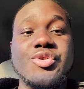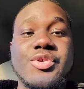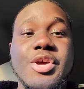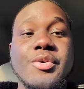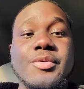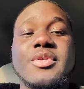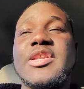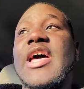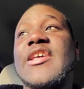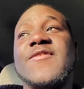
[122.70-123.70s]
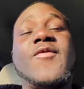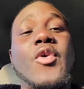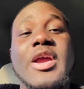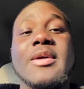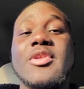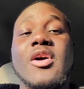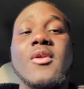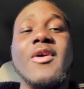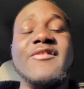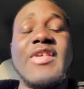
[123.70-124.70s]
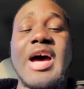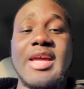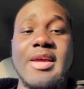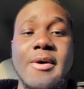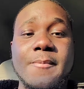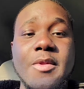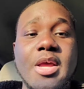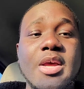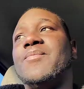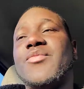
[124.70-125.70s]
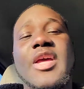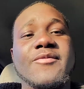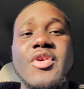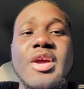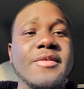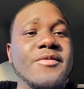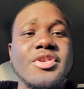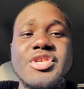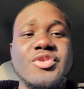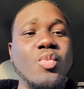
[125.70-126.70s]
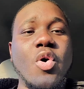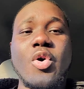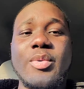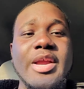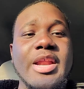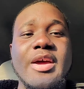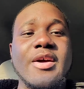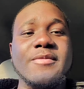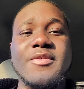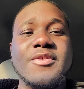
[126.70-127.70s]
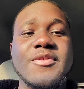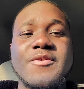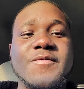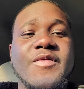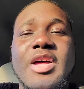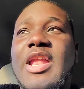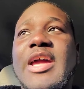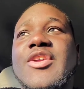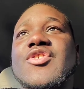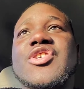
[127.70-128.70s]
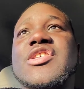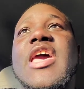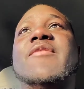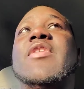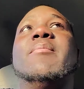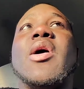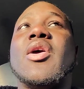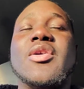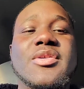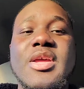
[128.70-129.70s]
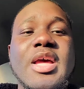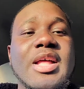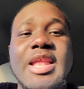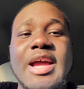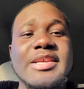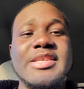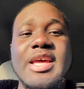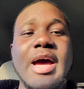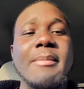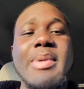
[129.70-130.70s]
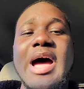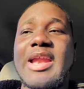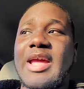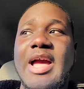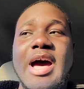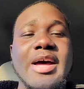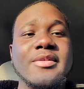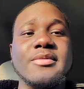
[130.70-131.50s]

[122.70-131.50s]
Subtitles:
do that is for him, to glorify him. If you're just worried, you just feeling like you're just heavy burden, like I said, abide in God.